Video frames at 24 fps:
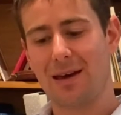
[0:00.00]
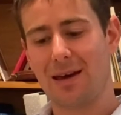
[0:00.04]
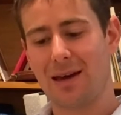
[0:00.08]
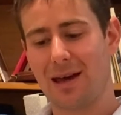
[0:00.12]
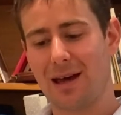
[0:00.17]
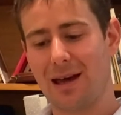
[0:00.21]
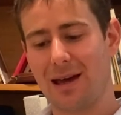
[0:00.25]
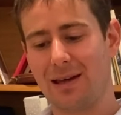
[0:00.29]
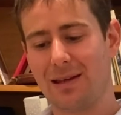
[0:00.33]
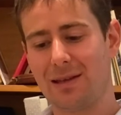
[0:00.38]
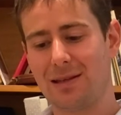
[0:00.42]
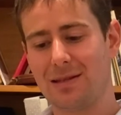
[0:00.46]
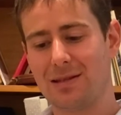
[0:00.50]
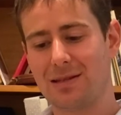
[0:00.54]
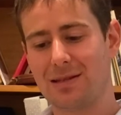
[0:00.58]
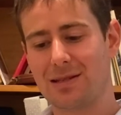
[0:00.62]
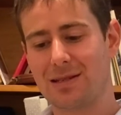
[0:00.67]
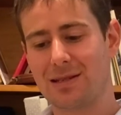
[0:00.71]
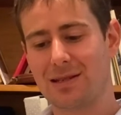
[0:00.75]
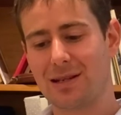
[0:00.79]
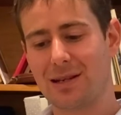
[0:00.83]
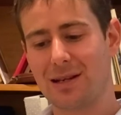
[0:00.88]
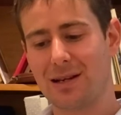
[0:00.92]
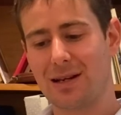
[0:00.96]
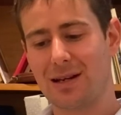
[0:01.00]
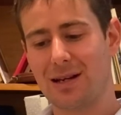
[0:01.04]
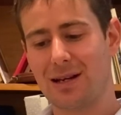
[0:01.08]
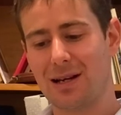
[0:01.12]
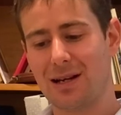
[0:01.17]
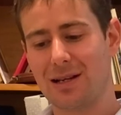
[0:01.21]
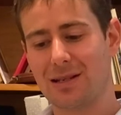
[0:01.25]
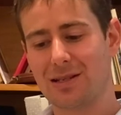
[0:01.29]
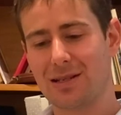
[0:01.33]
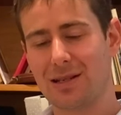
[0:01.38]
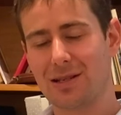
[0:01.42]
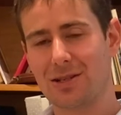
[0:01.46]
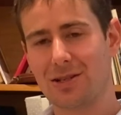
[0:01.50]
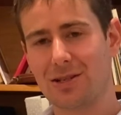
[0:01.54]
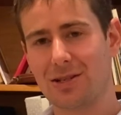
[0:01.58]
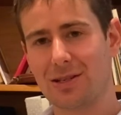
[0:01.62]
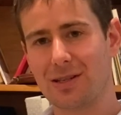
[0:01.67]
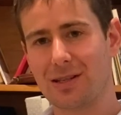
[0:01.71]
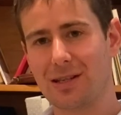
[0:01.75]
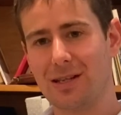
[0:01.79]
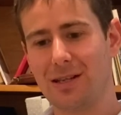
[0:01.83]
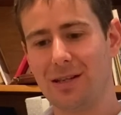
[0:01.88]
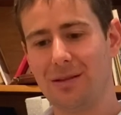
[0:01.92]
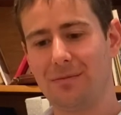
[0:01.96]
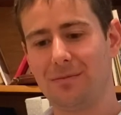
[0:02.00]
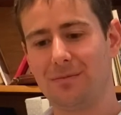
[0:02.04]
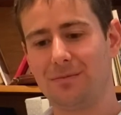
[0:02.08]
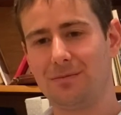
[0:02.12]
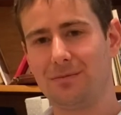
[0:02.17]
And essentially,